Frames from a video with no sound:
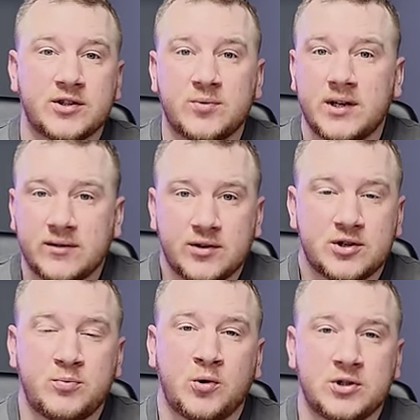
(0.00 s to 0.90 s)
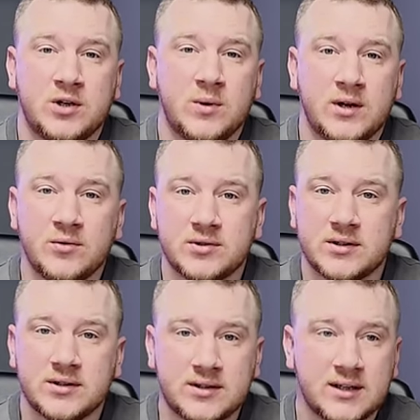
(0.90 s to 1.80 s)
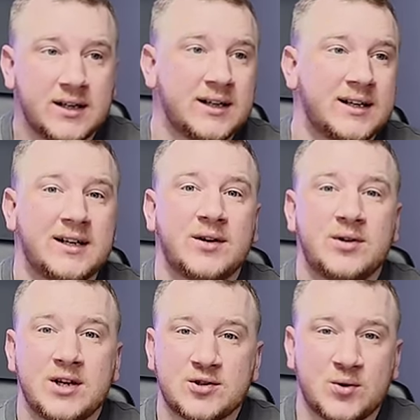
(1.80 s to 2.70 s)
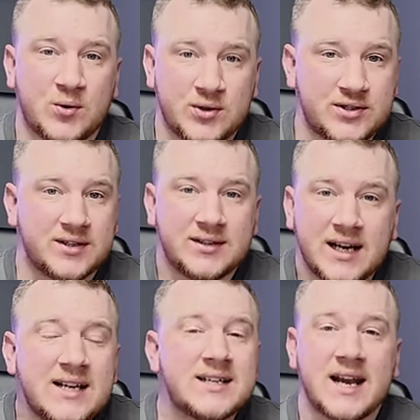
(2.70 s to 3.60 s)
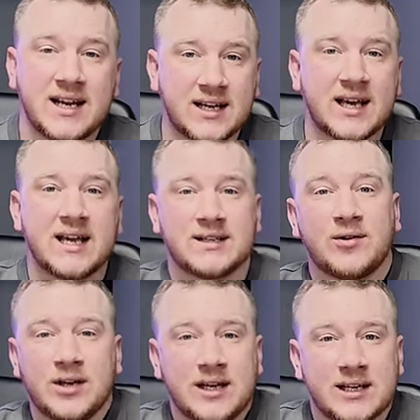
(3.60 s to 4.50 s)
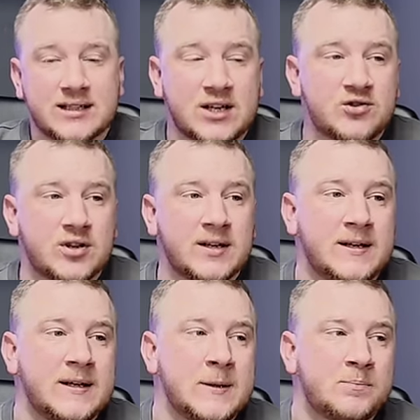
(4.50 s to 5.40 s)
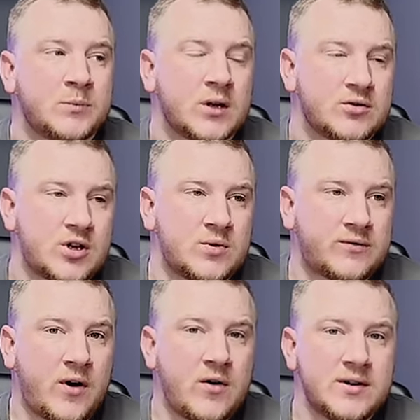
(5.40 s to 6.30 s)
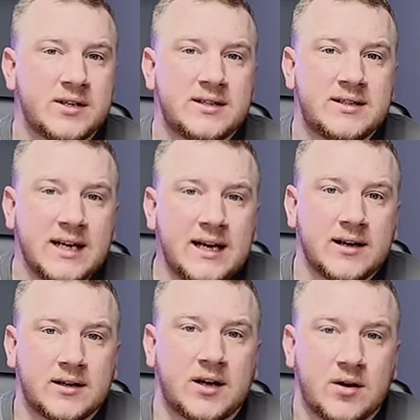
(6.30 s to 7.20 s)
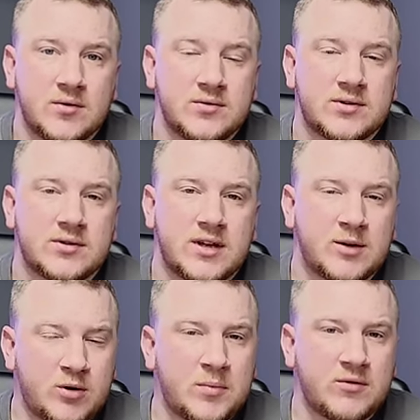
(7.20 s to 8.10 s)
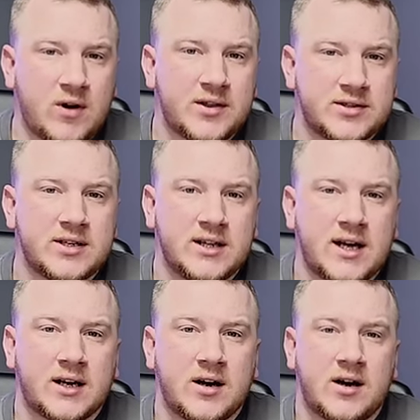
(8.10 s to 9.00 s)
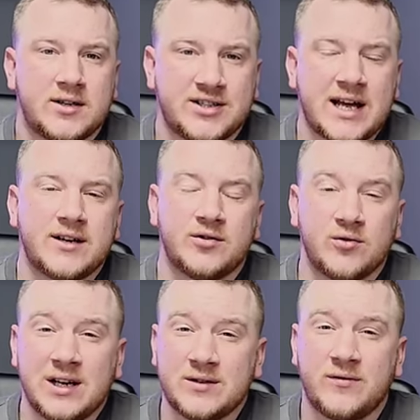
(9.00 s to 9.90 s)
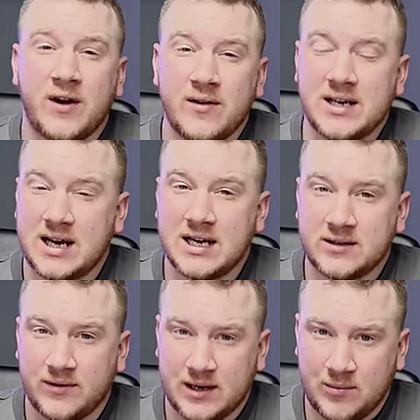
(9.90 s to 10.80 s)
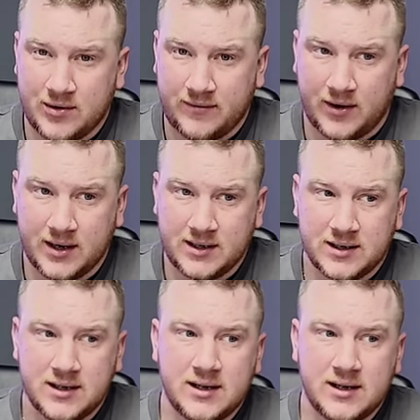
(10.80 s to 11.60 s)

That's why they've got the sporty wheels and, you know, the exhaust and intake kit on it, etc. So as far as a dealer goes, they'd probably rather see that car standard, or at least very tastefully modified.